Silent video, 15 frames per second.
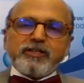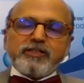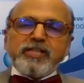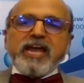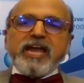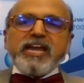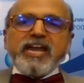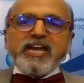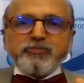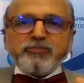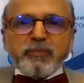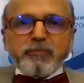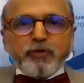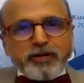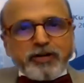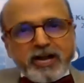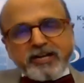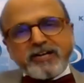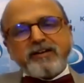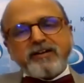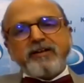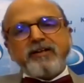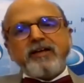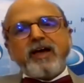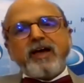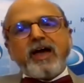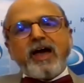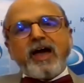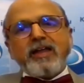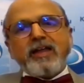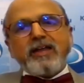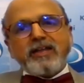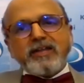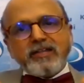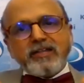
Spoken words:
They need to be protected, and